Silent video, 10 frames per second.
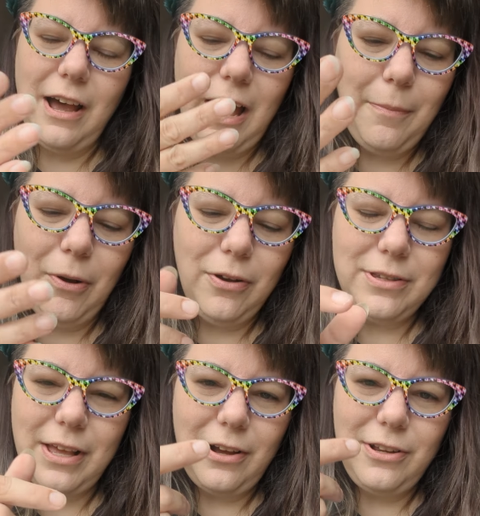eyeballs
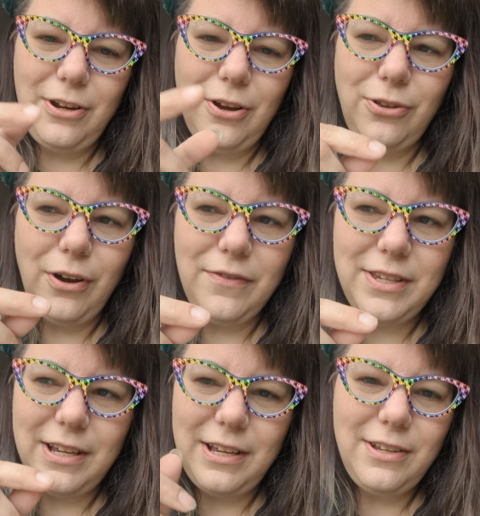that, don't have
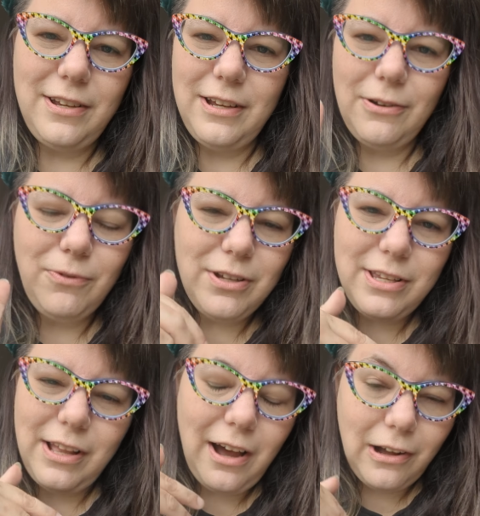stickies, you can get ones
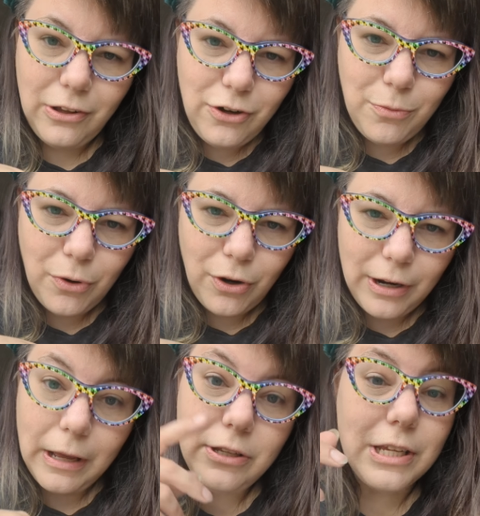and hot glue them
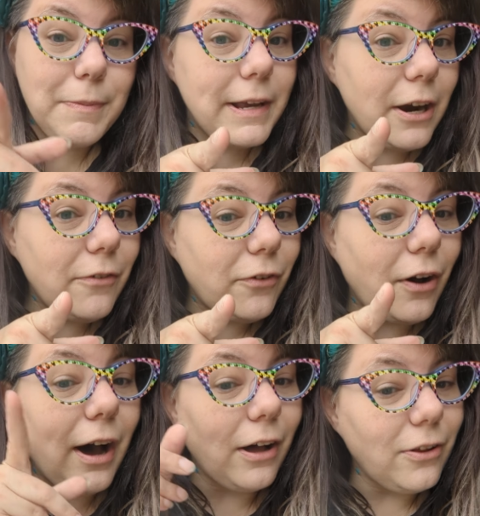on. Just be careful.
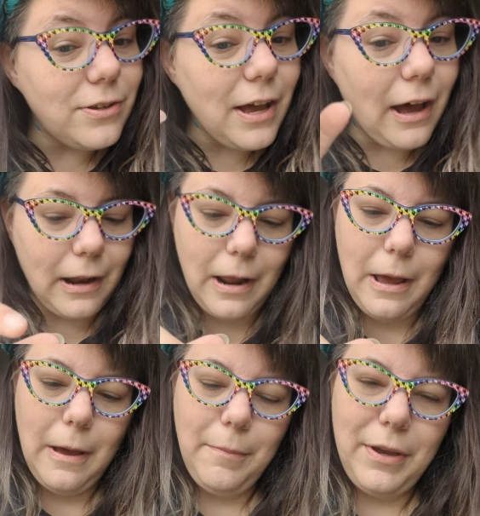Hot glue's hot.
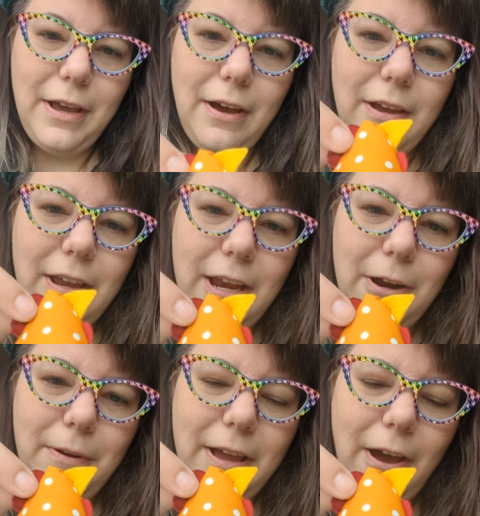But yeah,
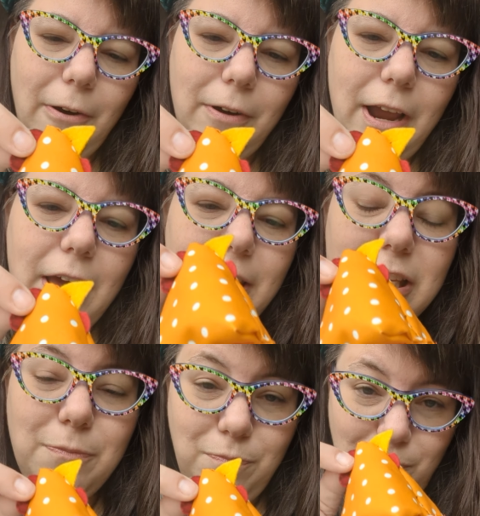here we go.
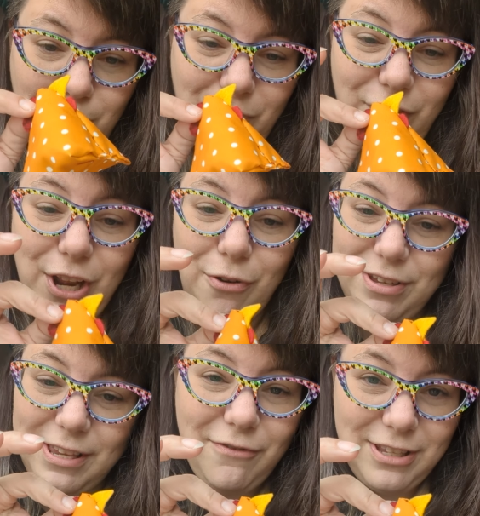This video
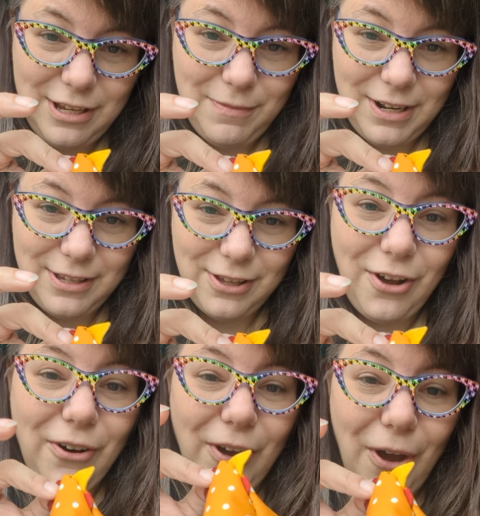is 17 minutes
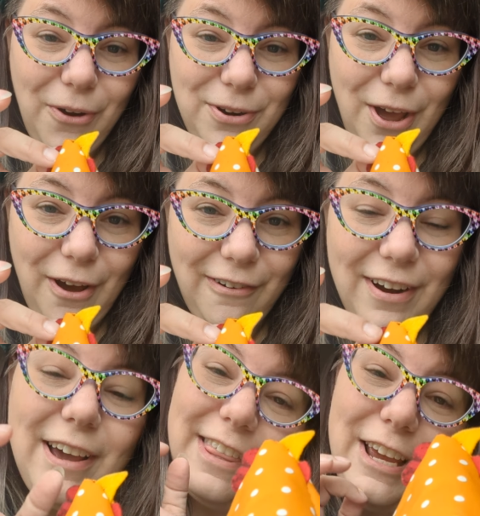long. Oh no.
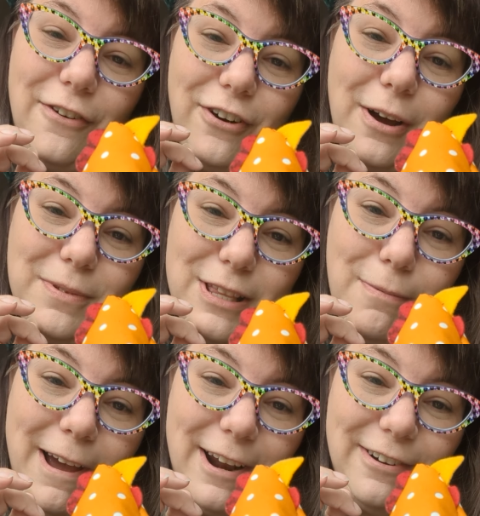Thank you for coming to the
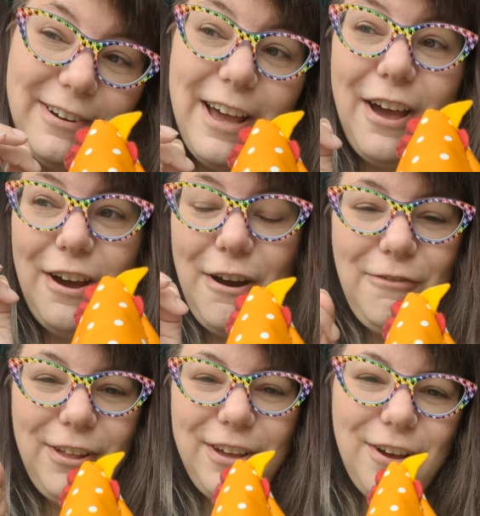panel. Hopefully it